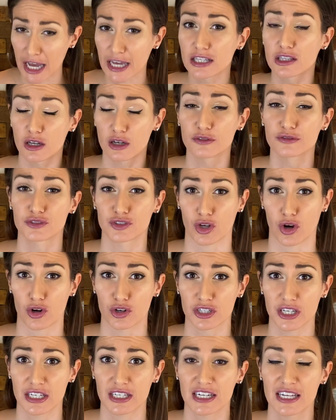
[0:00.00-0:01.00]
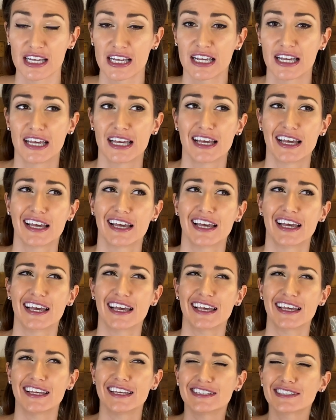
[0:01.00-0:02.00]
love Target
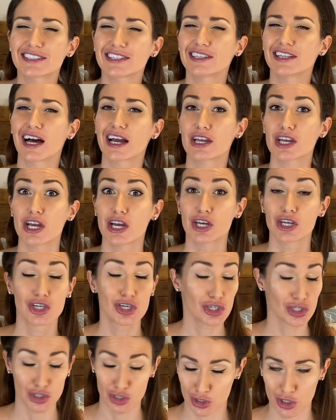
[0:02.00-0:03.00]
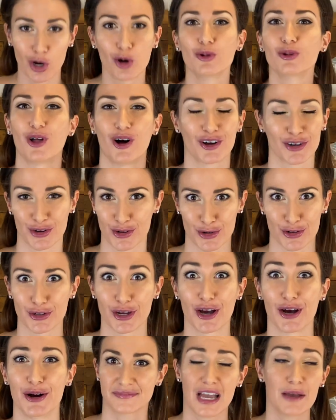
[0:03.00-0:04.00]
until I could no longer go.
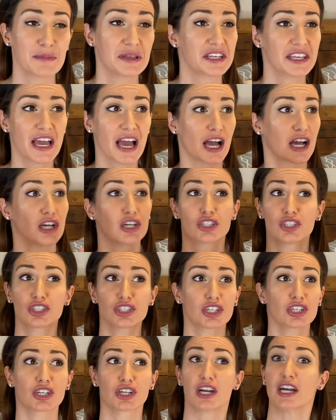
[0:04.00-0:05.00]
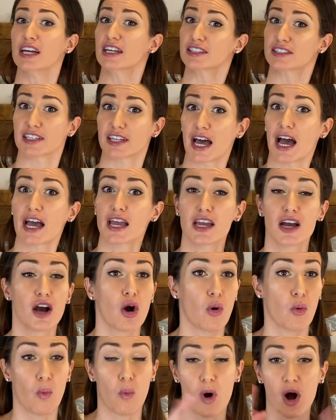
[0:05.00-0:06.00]
I mean, yeah, sure. Did I
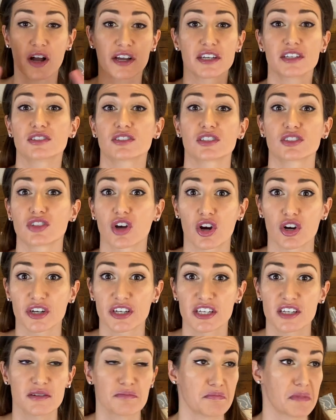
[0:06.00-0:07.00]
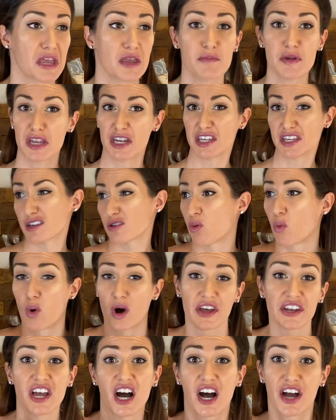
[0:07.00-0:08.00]
walk into Target maybe needing
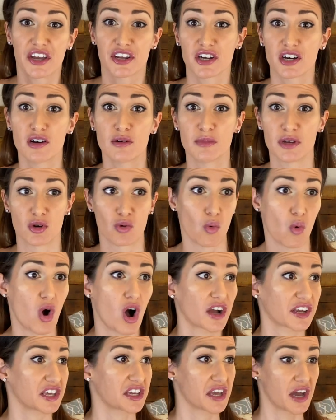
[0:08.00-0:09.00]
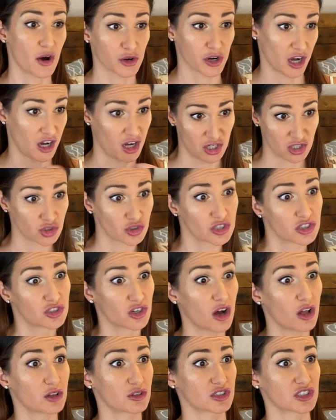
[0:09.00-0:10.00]
one item and walking out
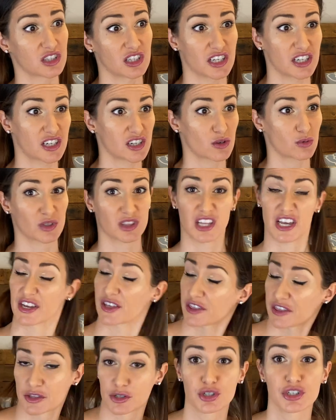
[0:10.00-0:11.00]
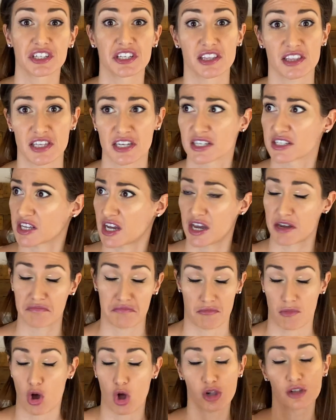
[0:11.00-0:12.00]
$100 later with like 30 things I
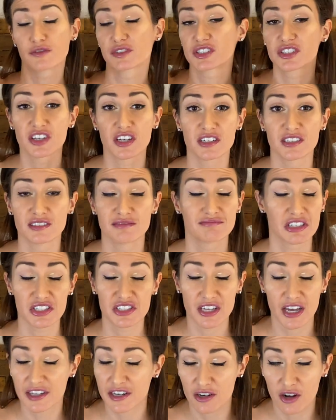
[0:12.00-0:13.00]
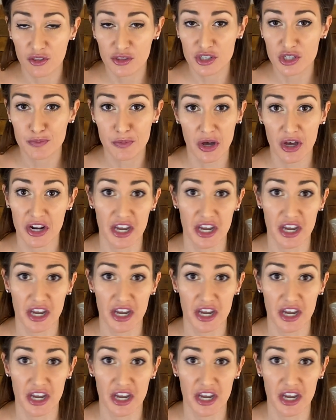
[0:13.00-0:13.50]
all of a sudden decided on the spot I